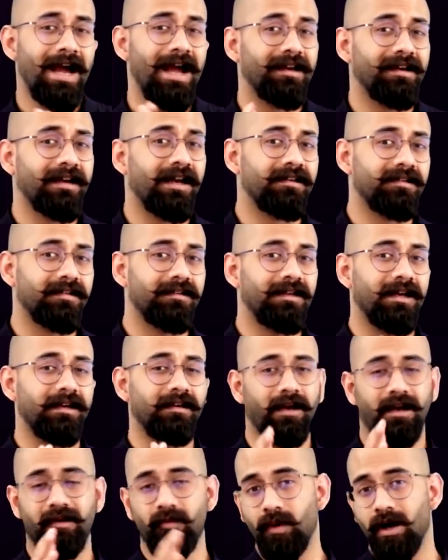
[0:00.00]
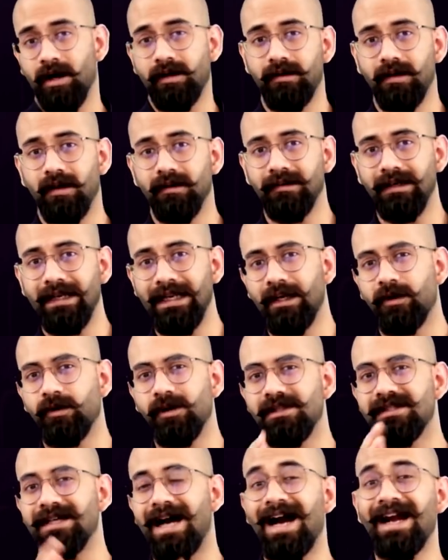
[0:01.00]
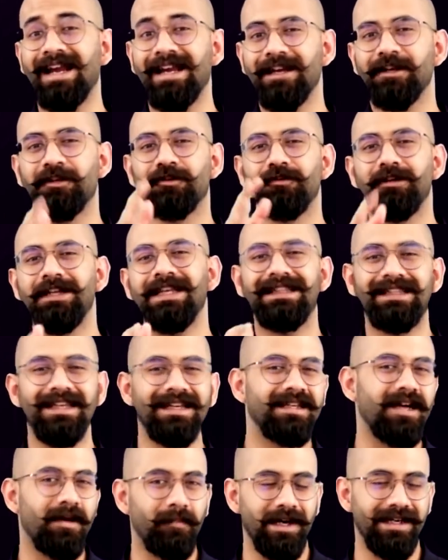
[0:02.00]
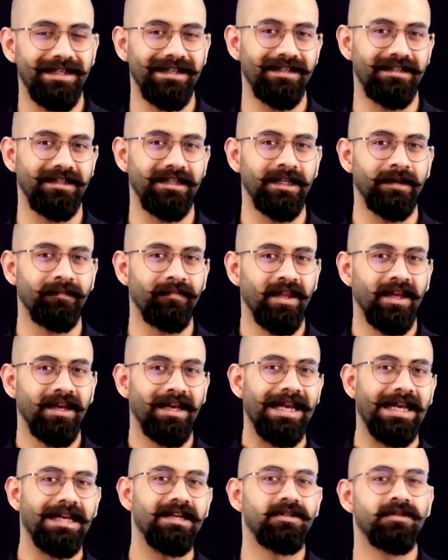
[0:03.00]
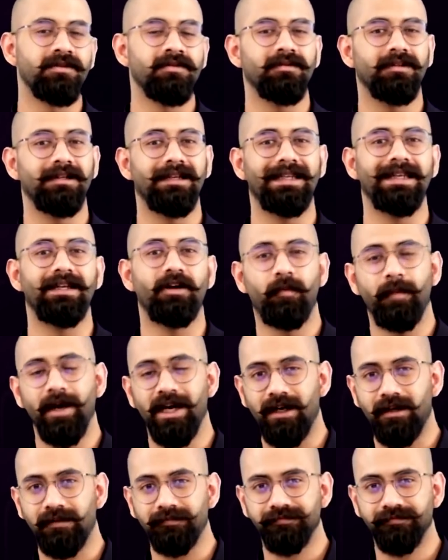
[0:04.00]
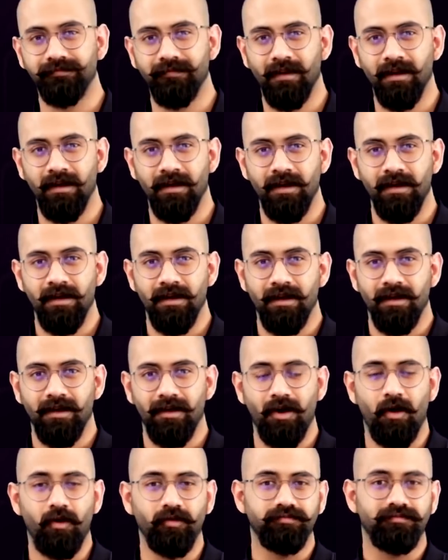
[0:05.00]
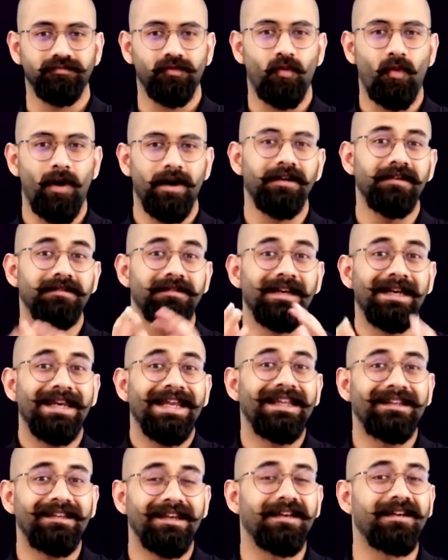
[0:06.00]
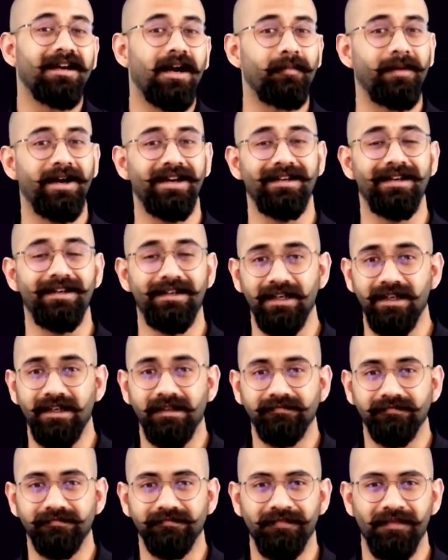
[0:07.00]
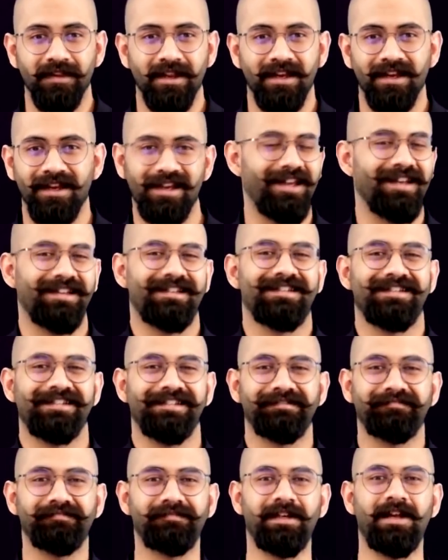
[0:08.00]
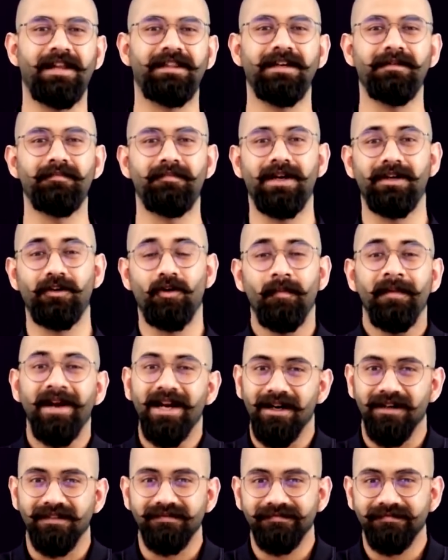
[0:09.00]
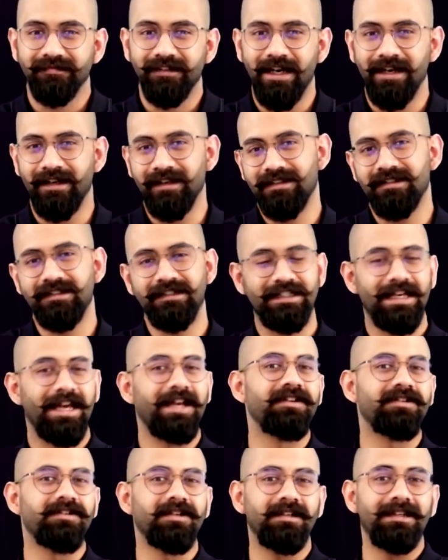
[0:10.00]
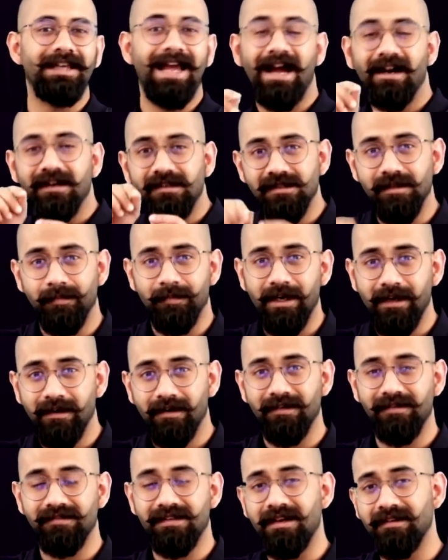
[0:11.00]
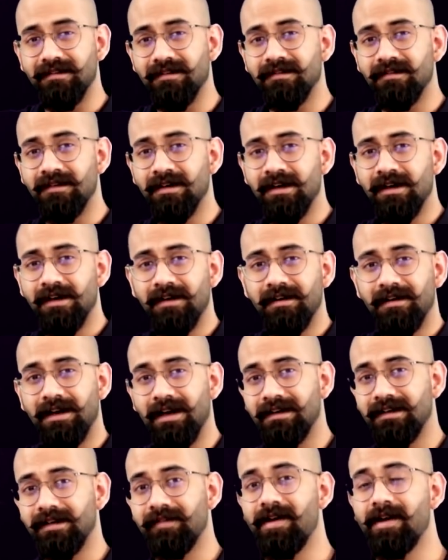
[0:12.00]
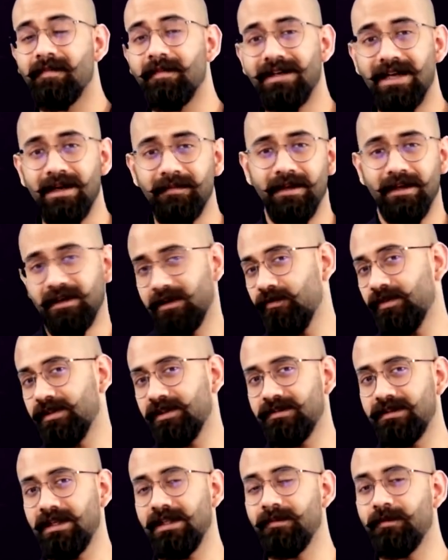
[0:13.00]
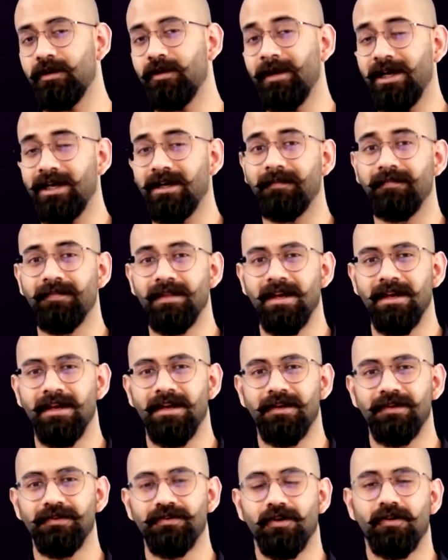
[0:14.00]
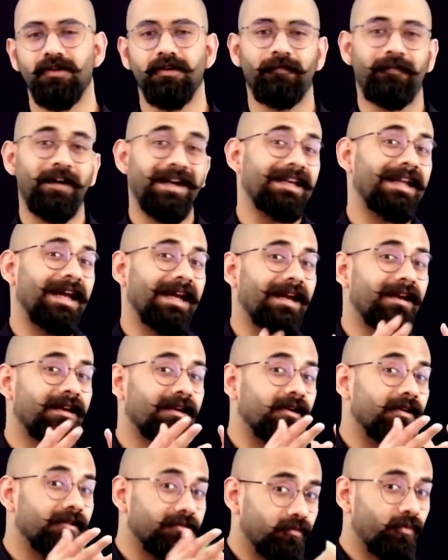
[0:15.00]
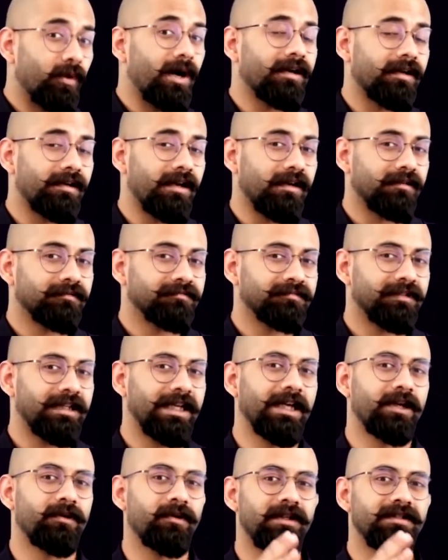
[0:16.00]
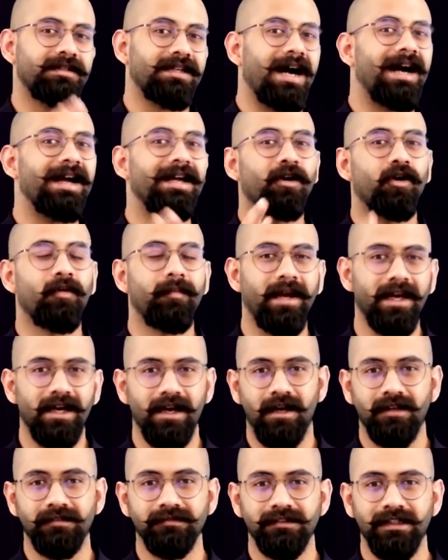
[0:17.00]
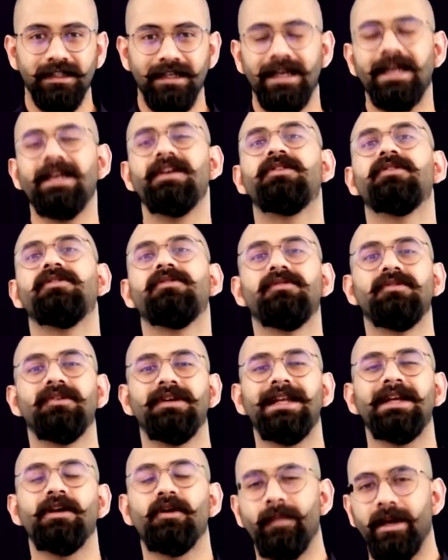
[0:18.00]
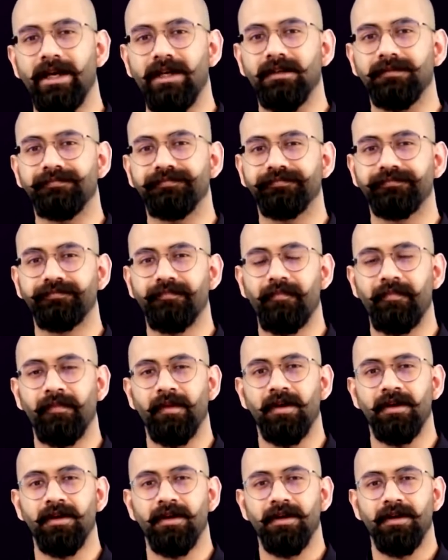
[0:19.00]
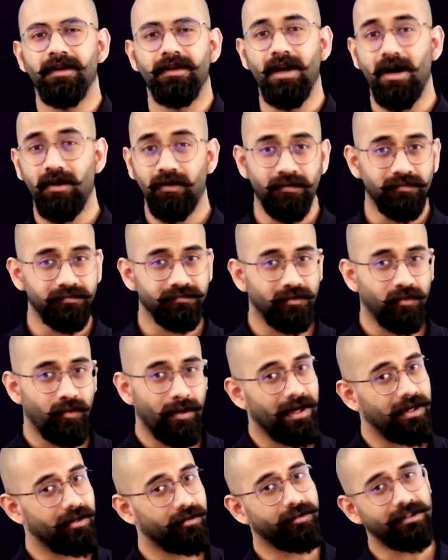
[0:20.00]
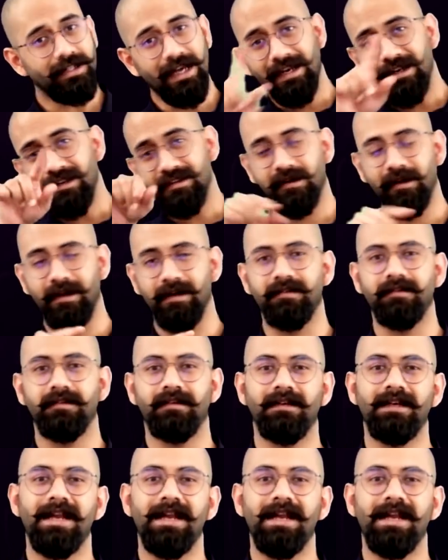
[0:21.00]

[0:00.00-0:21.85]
I get that work done equals I into d theta by dt into d omega. Now, what is d theta by dt? It's nothing but omega, right? It's change in the angle subtended at the center, right? Divided by time taken, which is nothing but omega. So finally, I get work done equals I omega into d omega. Now, what I'll do is I'll integrate.